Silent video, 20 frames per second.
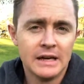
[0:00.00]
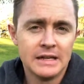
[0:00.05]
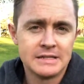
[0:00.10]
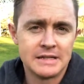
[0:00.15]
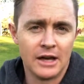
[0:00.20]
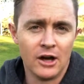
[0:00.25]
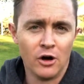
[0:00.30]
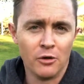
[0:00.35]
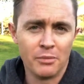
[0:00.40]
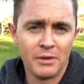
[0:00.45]

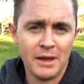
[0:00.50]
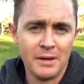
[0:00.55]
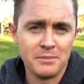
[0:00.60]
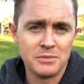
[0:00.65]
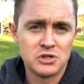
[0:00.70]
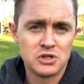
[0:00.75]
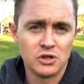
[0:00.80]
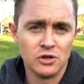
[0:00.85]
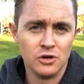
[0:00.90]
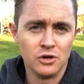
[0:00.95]
to help them
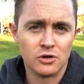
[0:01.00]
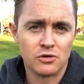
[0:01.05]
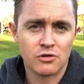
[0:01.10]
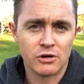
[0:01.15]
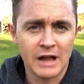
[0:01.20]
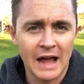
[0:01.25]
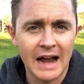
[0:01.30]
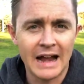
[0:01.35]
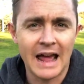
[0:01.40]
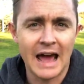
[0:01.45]
to
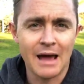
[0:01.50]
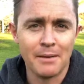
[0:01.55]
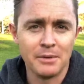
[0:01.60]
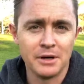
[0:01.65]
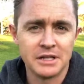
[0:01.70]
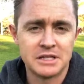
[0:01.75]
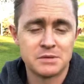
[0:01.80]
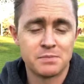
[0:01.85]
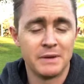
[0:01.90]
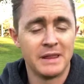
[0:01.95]
create
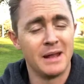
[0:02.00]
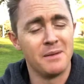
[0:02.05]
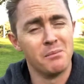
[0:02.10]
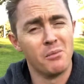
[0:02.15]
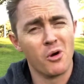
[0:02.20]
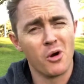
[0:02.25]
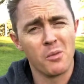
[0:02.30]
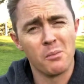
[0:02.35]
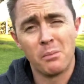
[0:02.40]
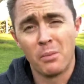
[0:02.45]
habits, but then
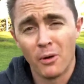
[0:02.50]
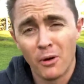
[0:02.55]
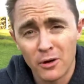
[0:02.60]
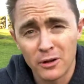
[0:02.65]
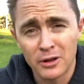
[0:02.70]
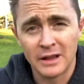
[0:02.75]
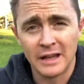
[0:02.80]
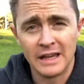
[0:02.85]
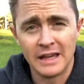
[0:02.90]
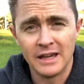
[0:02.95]
more
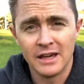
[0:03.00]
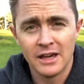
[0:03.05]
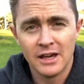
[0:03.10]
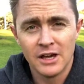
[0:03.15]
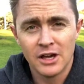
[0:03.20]
importantly,